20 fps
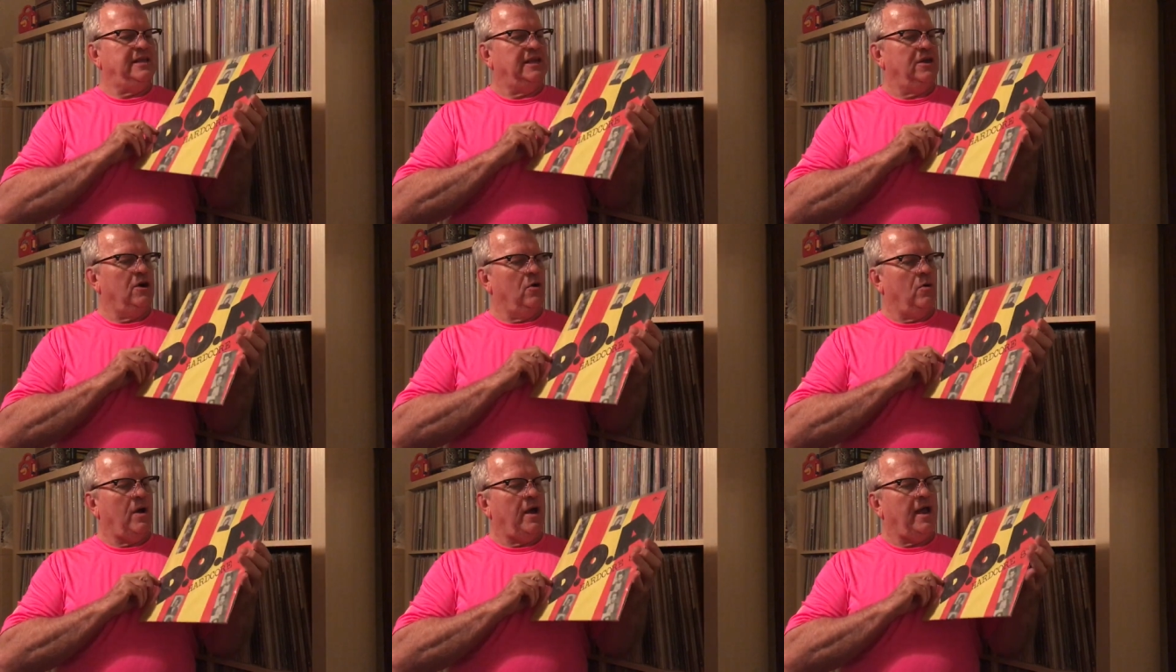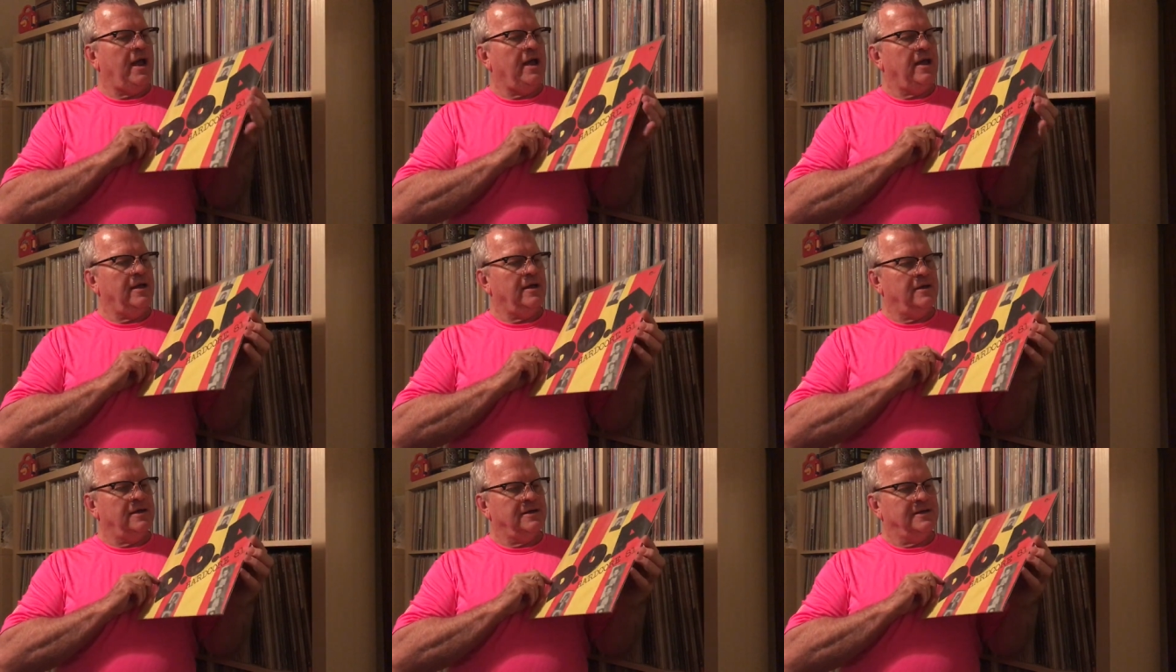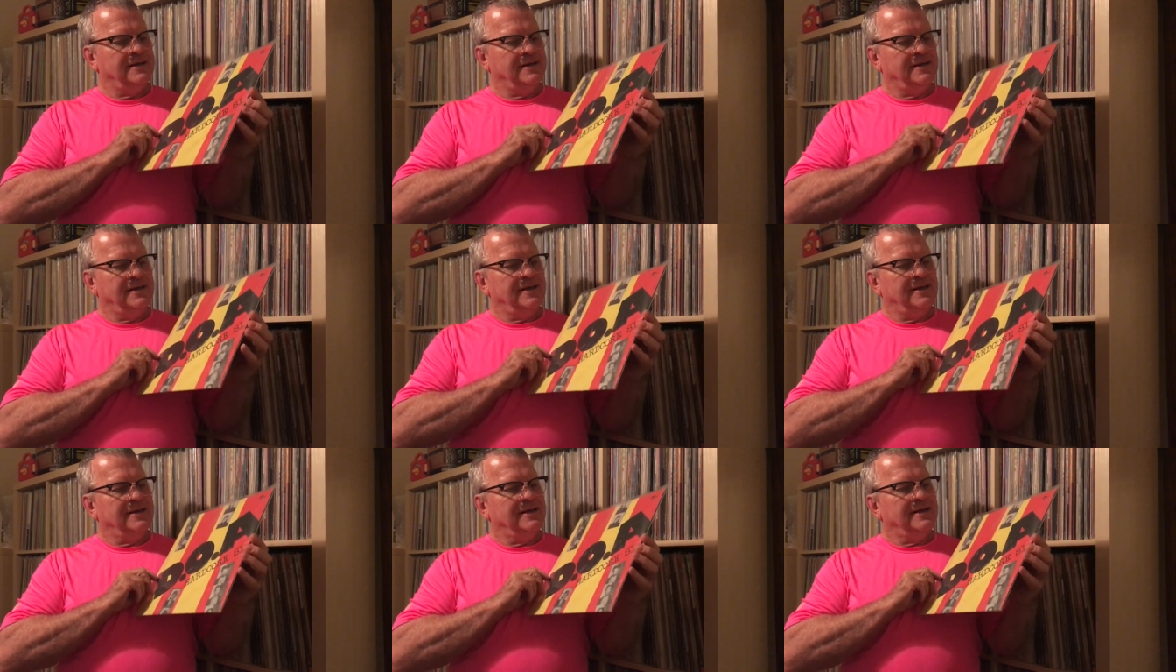DOA.
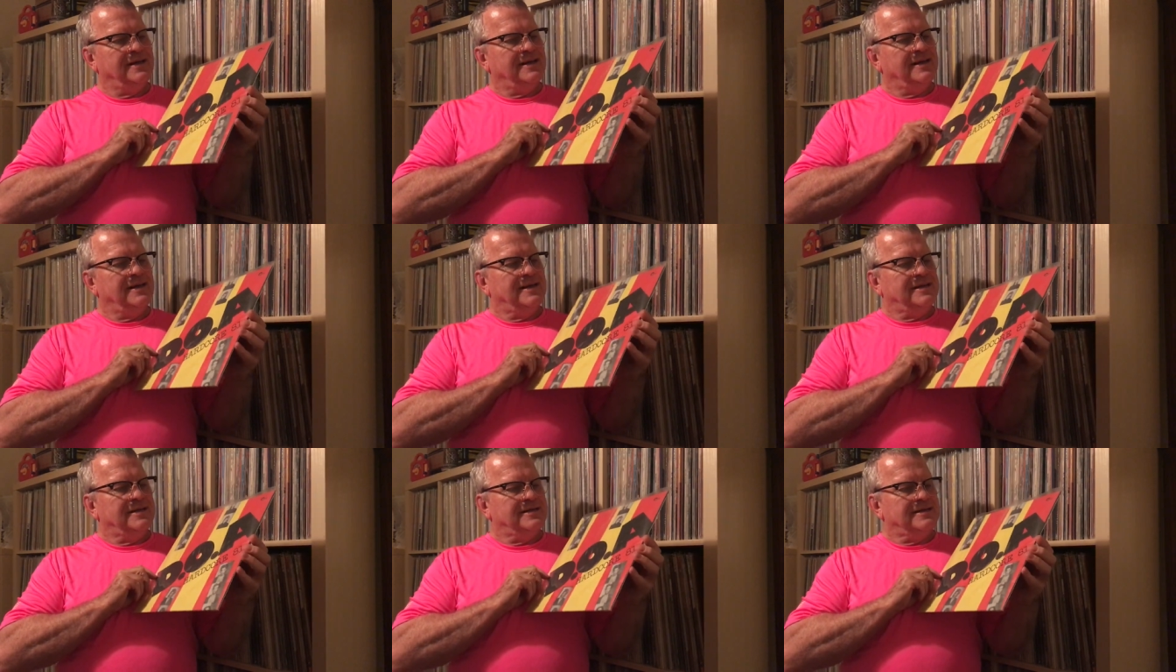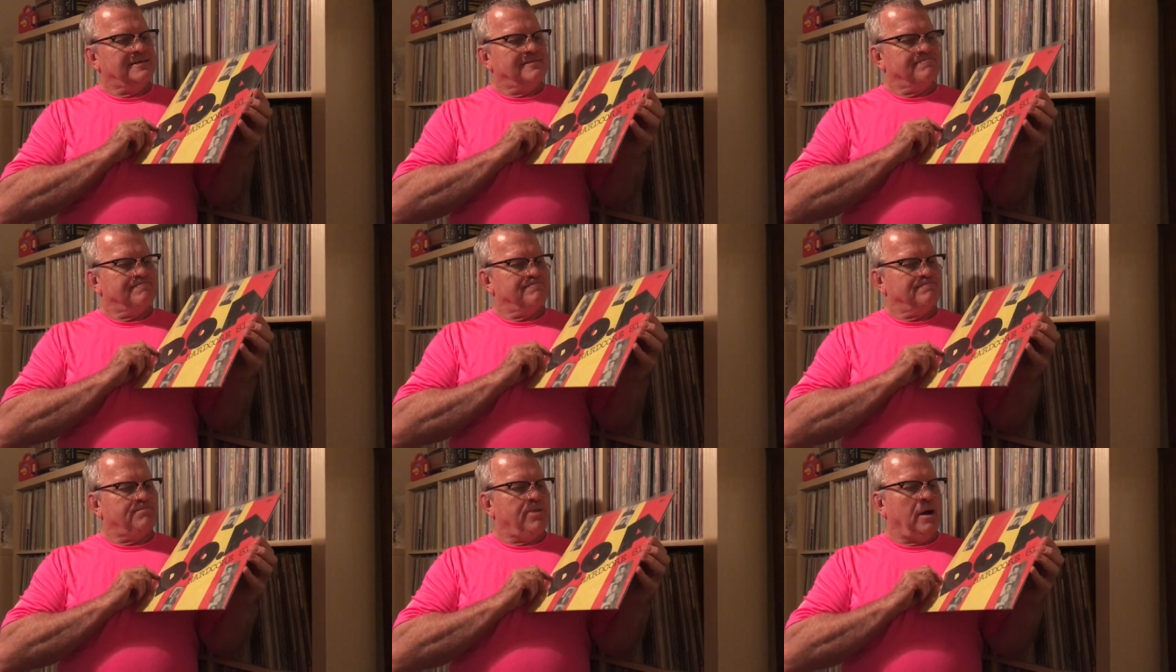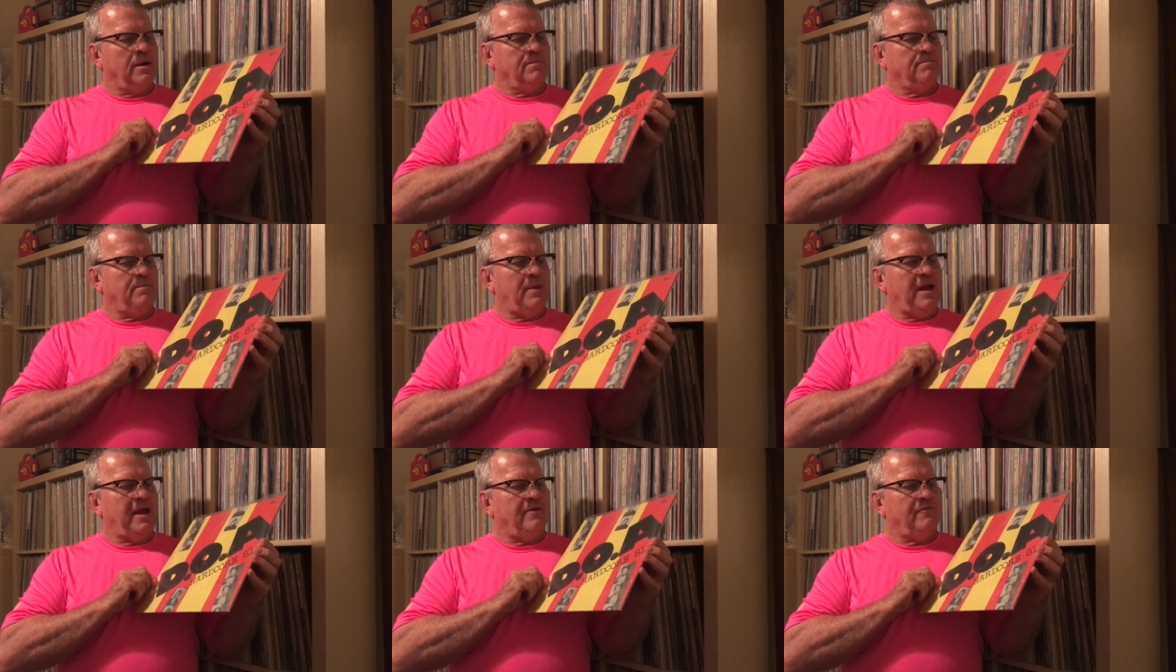
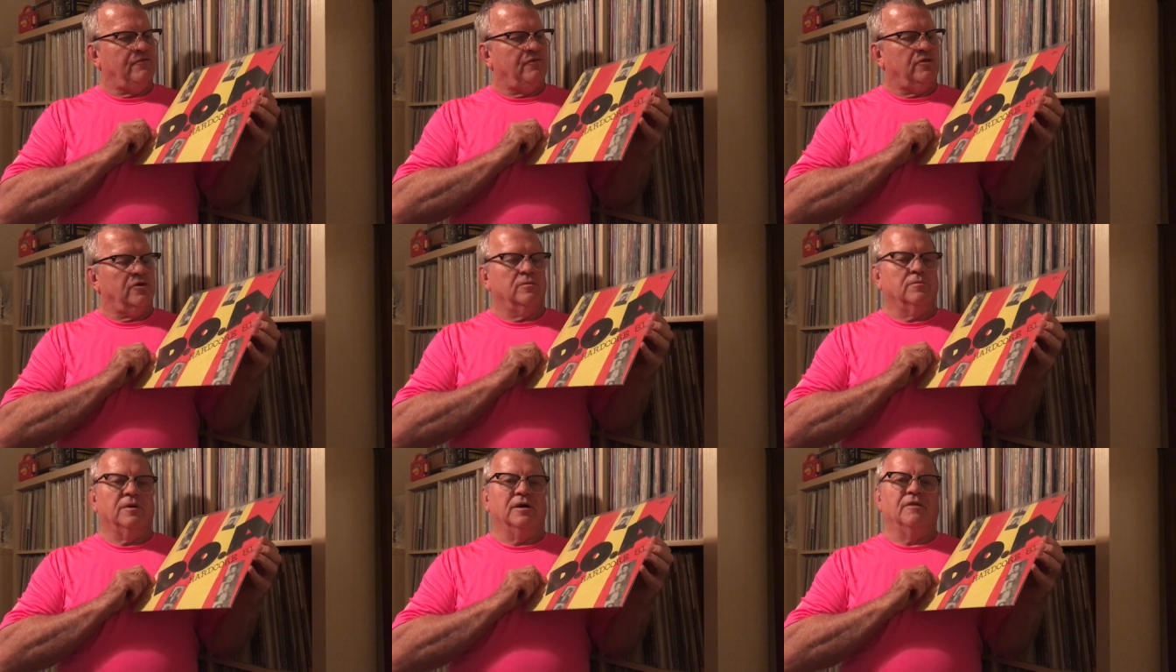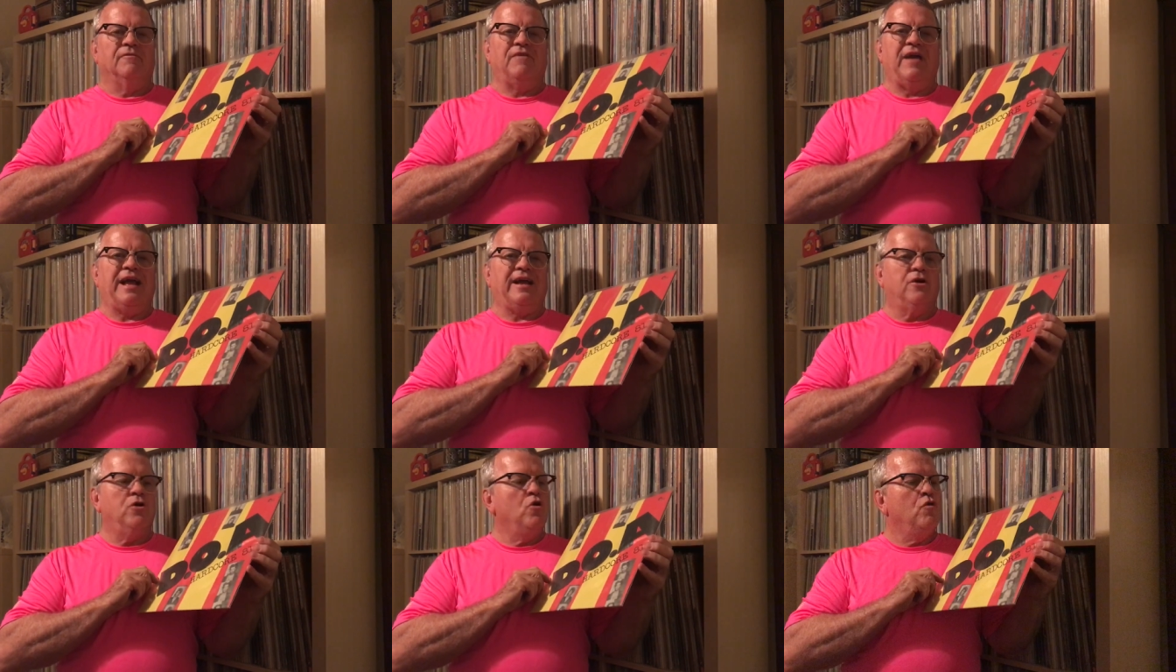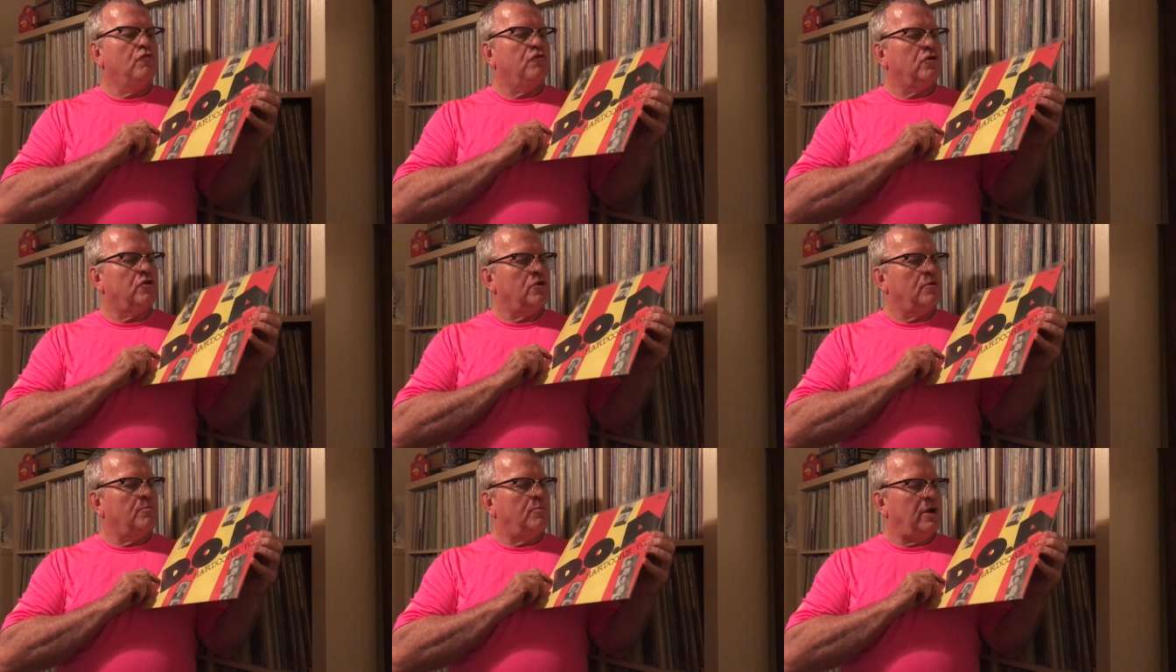Punk band from uh,
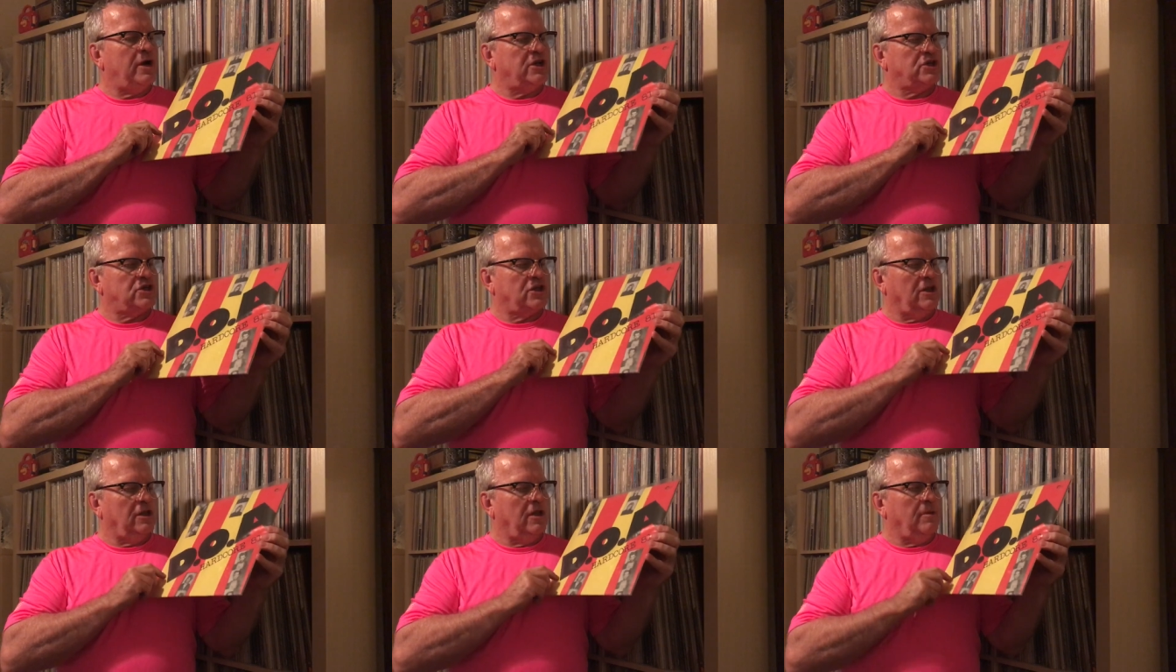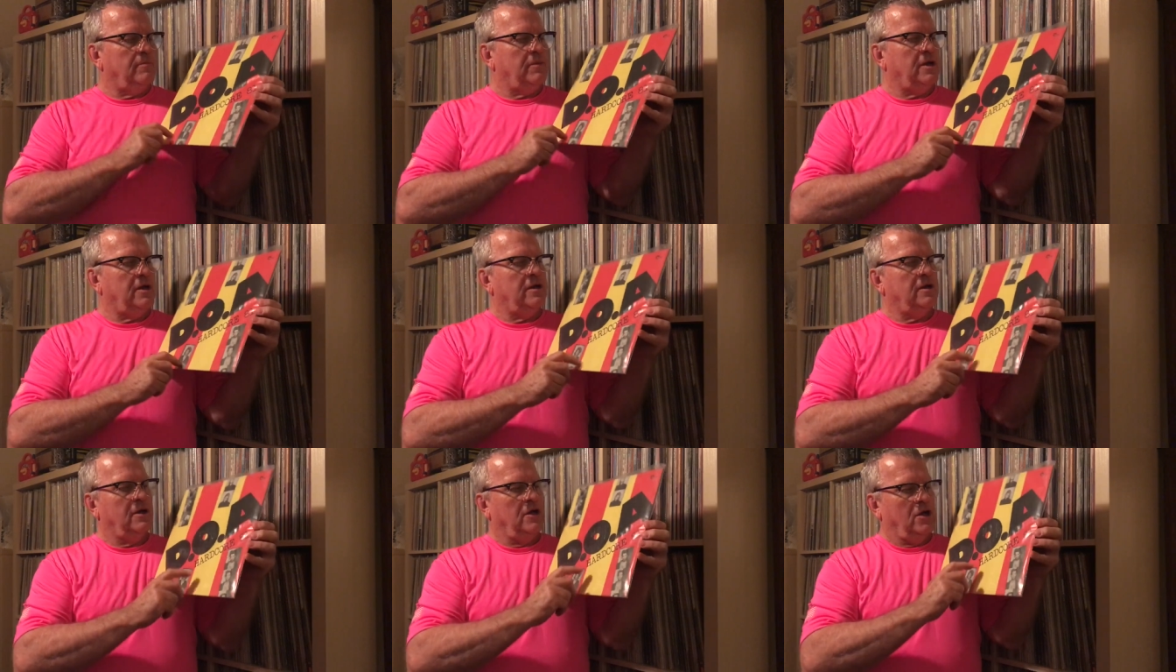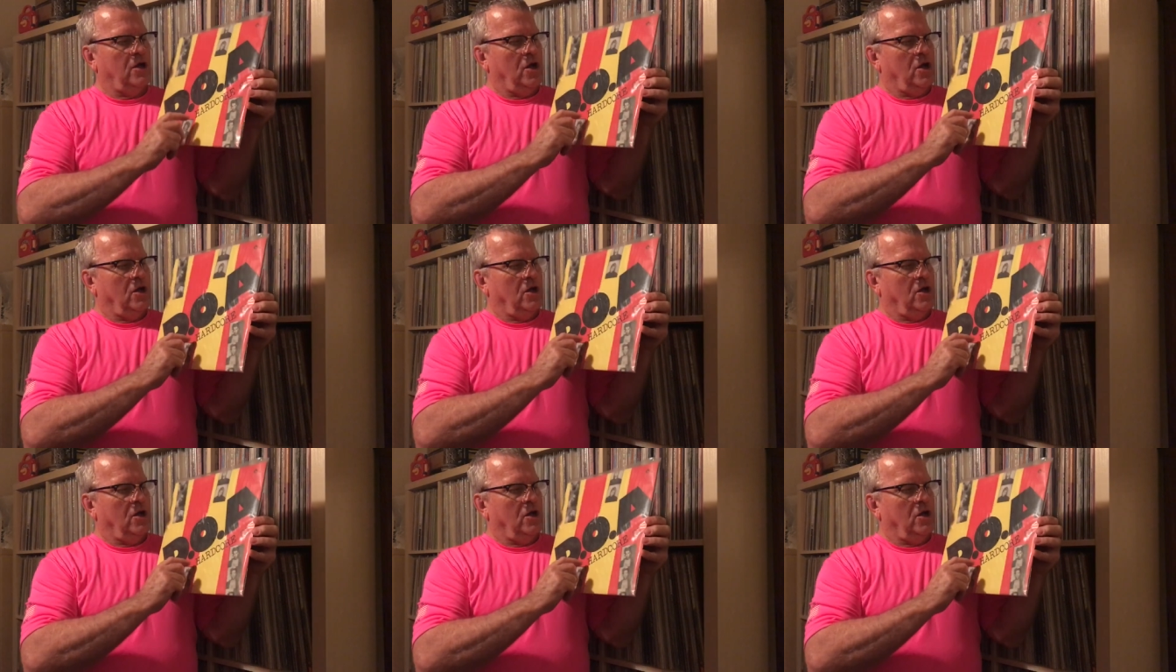Vancouver, British Columbia.